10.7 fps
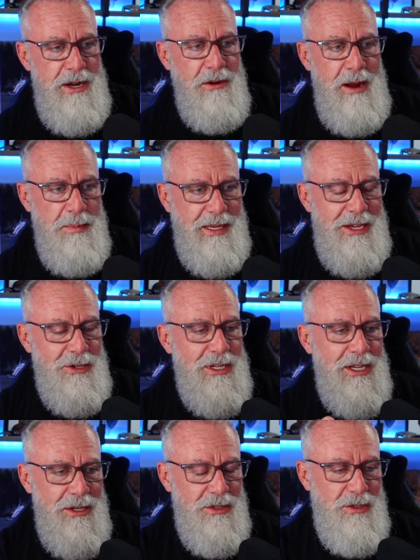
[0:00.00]
your application
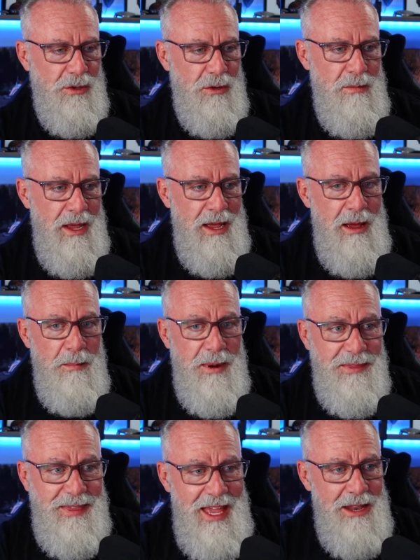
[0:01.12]
into Zoom,
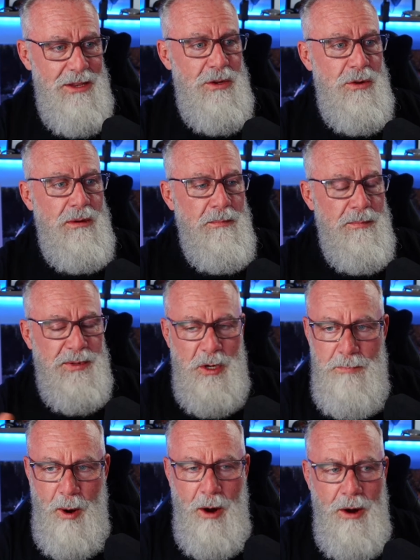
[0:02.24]
but then you Zoom
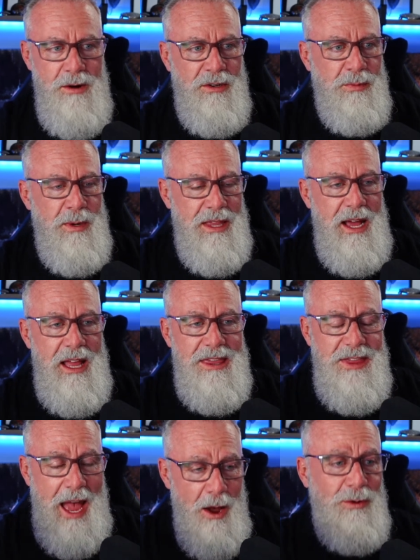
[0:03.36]
partners with
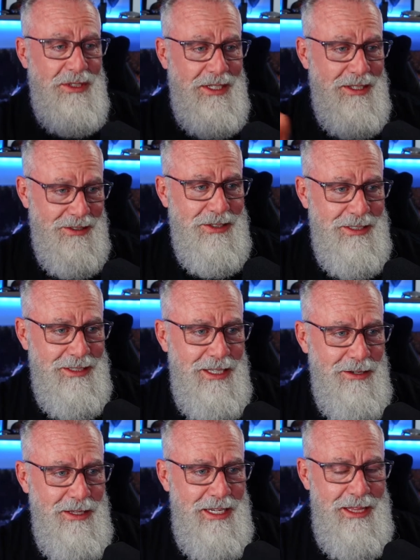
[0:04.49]
thousands,
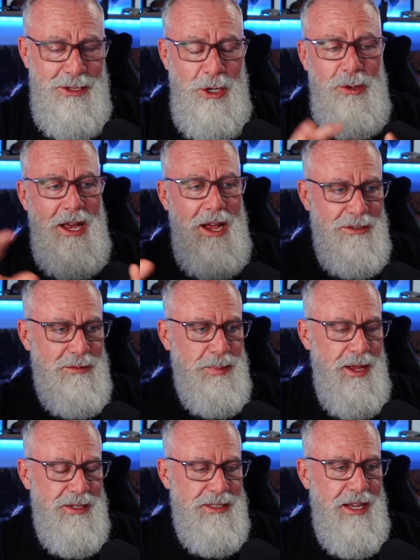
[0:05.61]
literally 2,000
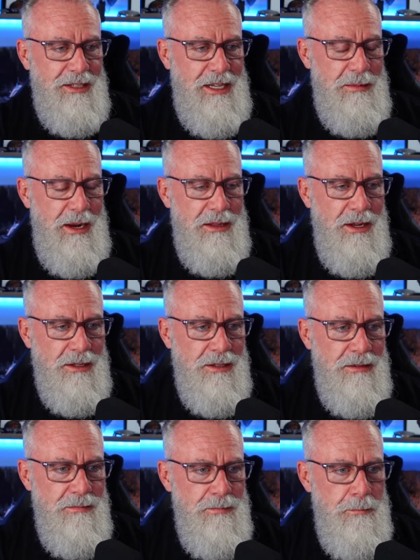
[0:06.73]
plus last time I looked,
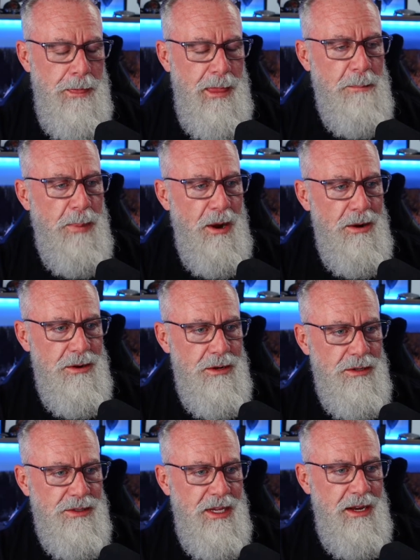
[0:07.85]

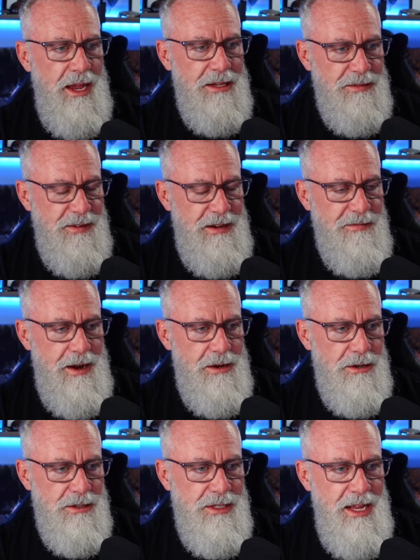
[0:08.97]
partners and ISV
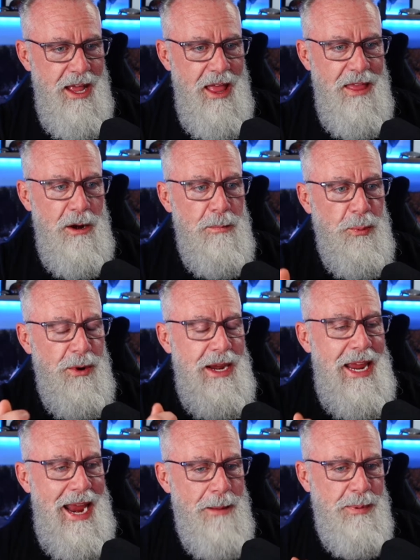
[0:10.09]
vendors that are
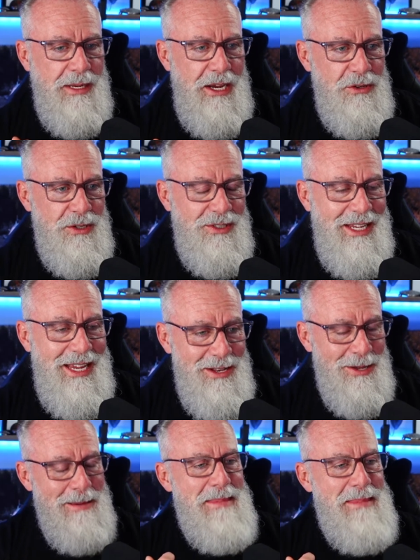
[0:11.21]
bringing applications
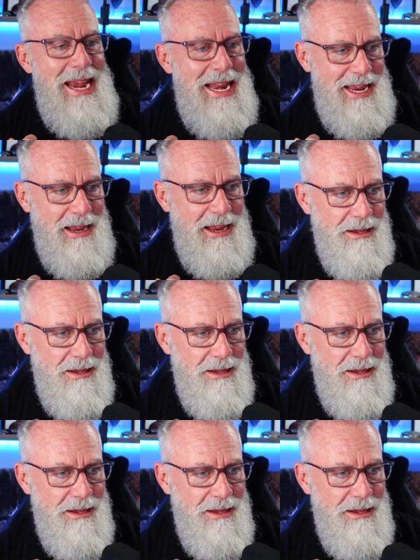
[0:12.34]
into the meeting